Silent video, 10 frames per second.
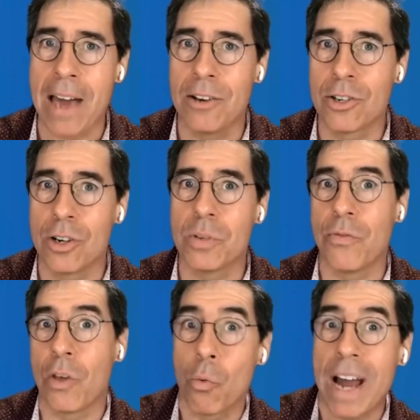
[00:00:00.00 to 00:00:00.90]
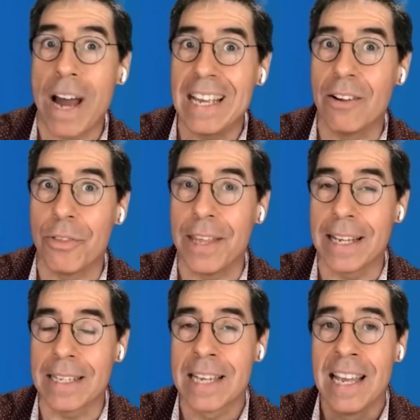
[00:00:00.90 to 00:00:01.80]
that in terms of the running of
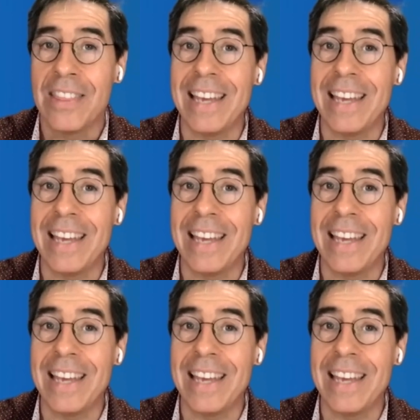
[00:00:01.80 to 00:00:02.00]
things.